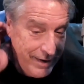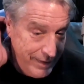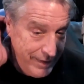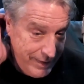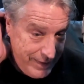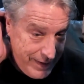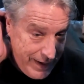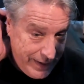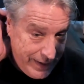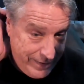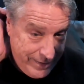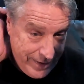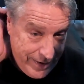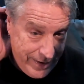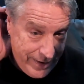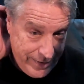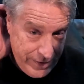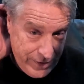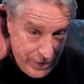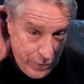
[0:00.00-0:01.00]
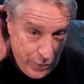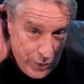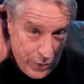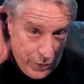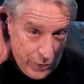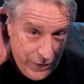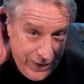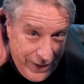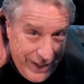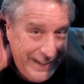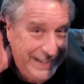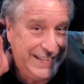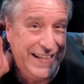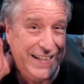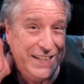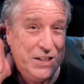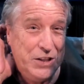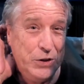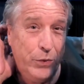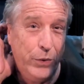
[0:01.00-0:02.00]
that you would only, like
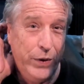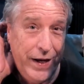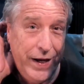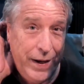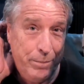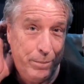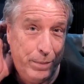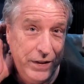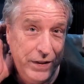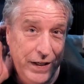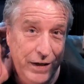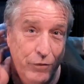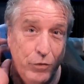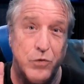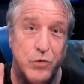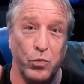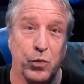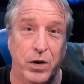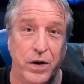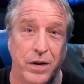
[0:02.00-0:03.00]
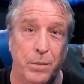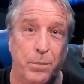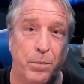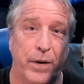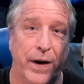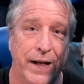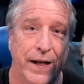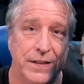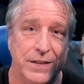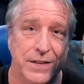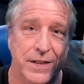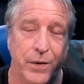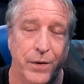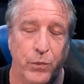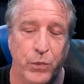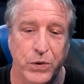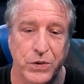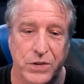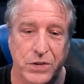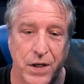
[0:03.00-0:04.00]
Sansui, I believe, was one of the brands
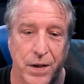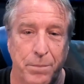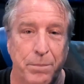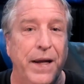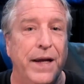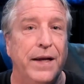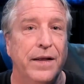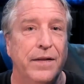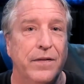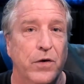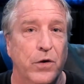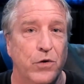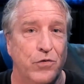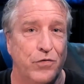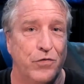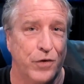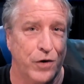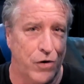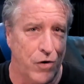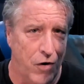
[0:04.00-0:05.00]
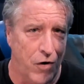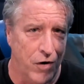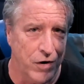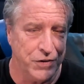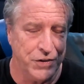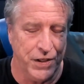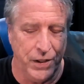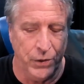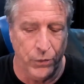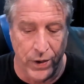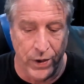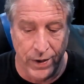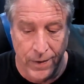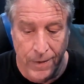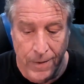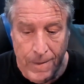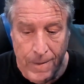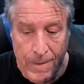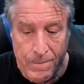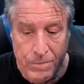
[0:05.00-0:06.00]
that was making those for cars anyway,
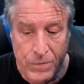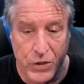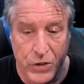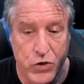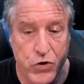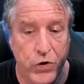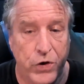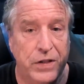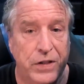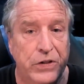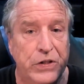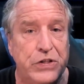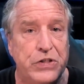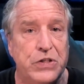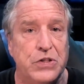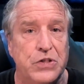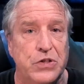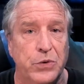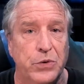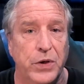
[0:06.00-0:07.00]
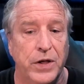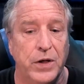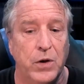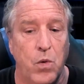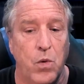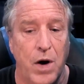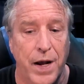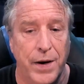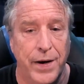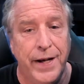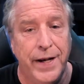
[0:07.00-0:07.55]
that you could listen to in quad.